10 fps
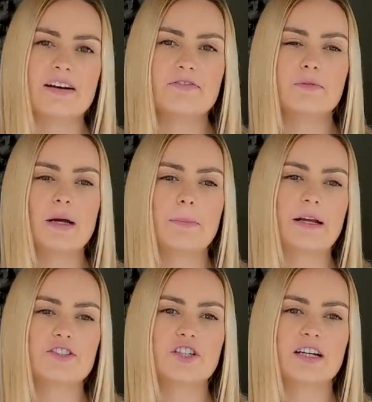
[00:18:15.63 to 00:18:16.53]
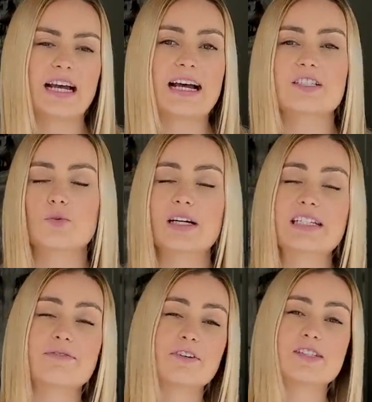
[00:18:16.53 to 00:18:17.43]
from my Patreon asked, what is
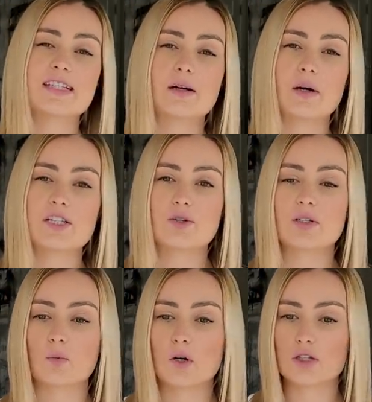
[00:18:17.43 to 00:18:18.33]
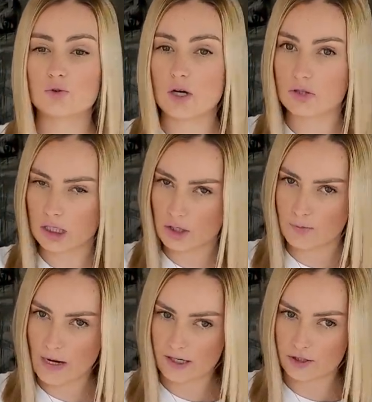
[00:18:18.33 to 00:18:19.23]
the first thing I want to do when the world, quote, goes
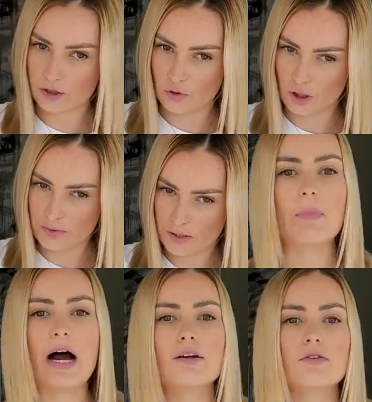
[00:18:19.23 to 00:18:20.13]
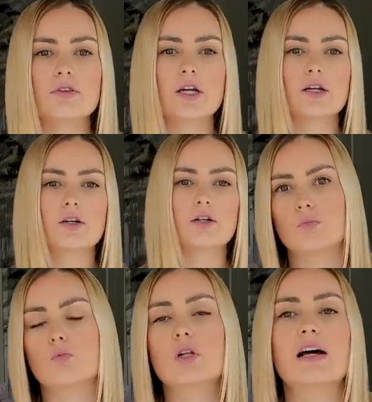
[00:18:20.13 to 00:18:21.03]
back to normal? I don't think
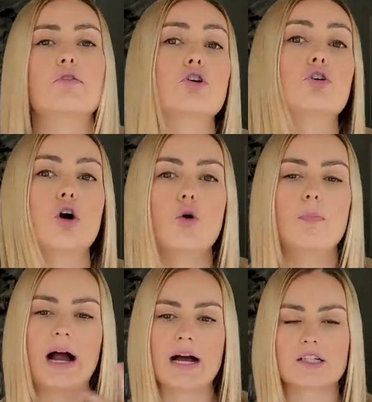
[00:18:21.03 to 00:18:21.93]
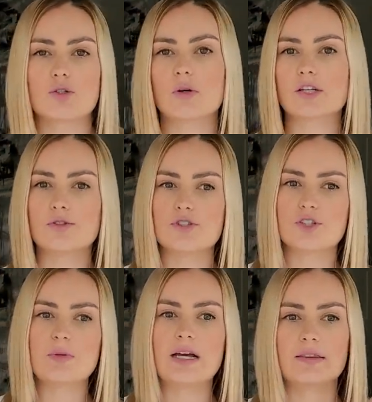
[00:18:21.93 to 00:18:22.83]
we'll ever go back to what it used to
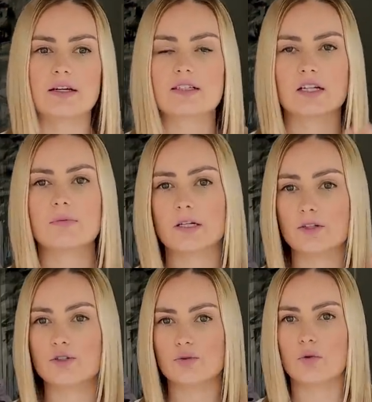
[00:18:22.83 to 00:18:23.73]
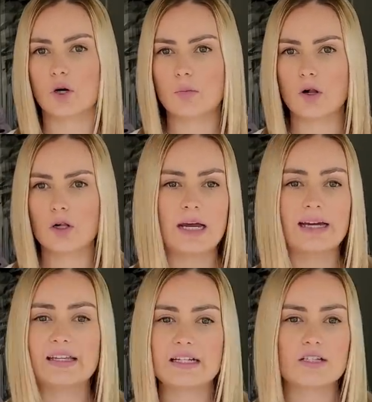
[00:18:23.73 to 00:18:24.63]
be. I think it's going to be a new normal,
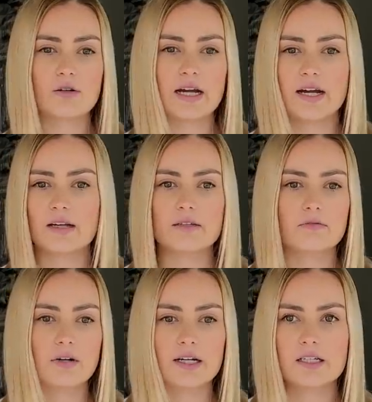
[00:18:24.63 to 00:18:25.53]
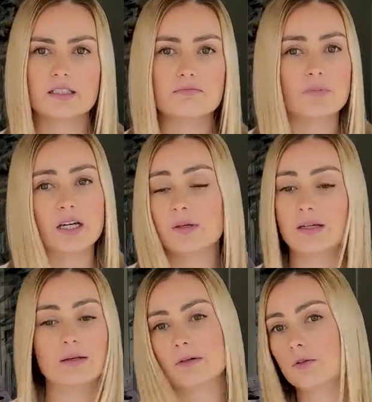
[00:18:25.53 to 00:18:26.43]
and that's okay, right?
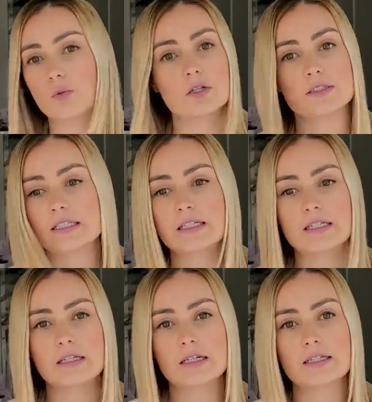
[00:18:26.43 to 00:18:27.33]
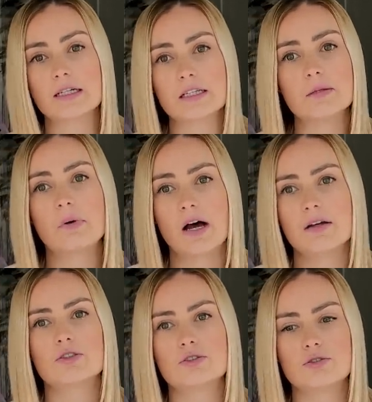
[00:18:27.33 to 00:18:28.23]
Maybe the world needed a kick in the butt
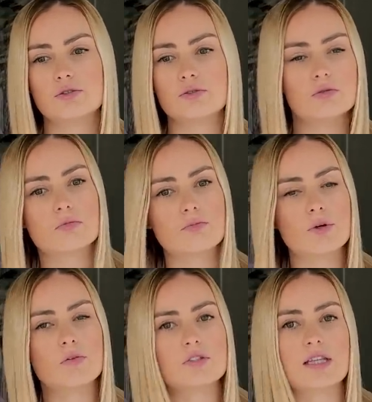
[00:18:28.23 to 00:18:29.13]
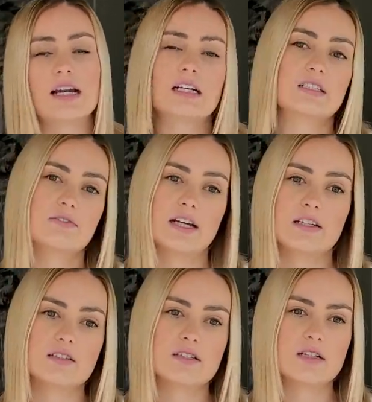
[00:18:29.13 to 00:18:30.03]
to move to the next
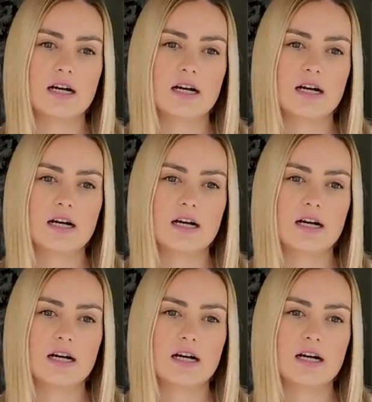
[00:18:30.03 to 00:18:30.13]
phase